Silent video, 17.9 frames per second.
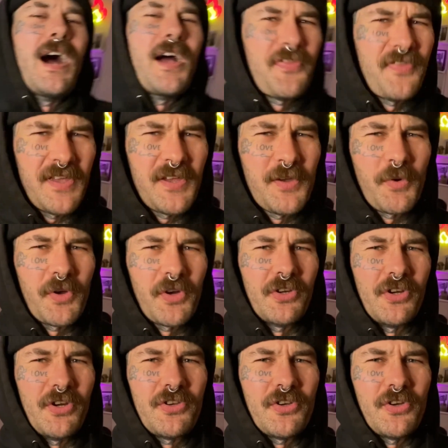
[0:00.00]
I think we're
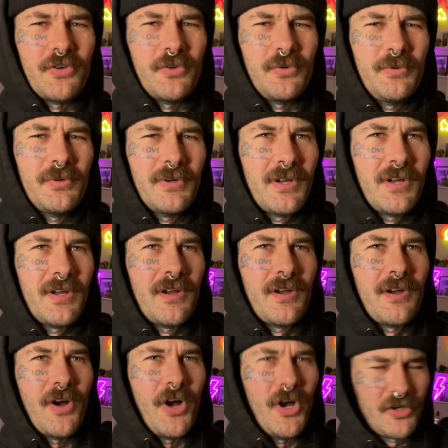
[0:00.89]
gonna do
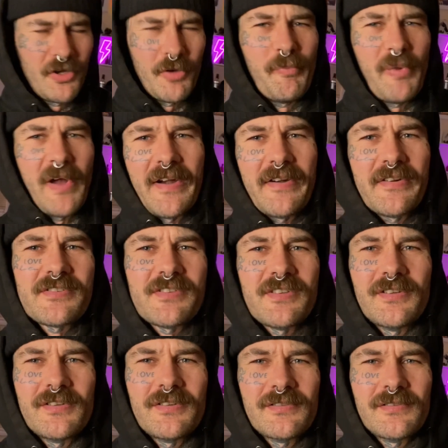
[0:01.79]
a
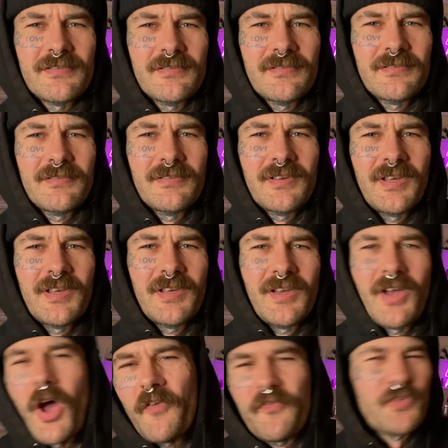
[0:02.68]
comparison.
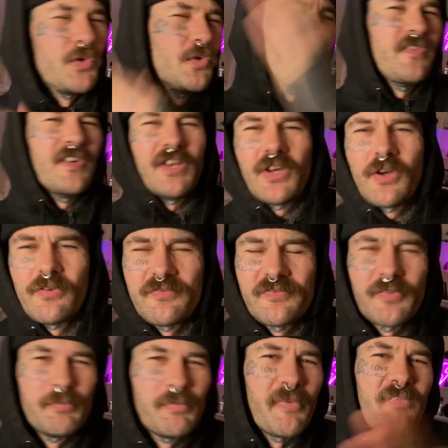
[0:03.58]
A few videos
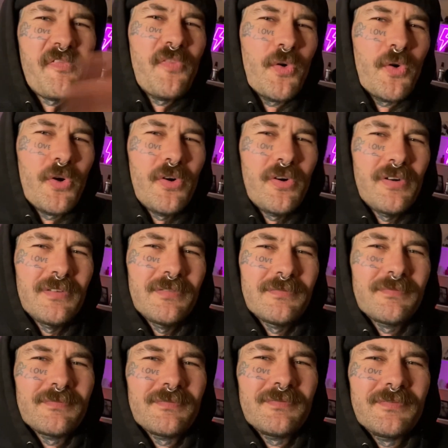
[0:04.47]
from before
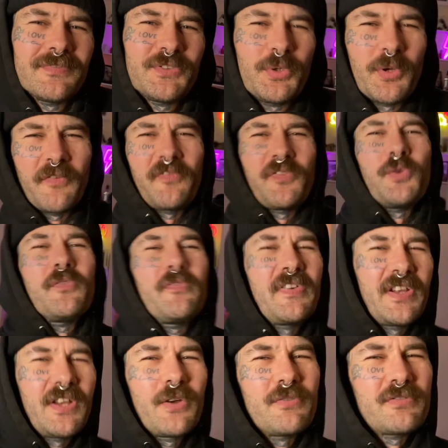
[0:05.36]
to a few
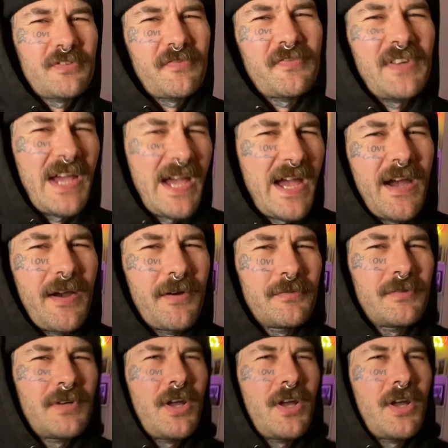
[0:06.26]
videos of now.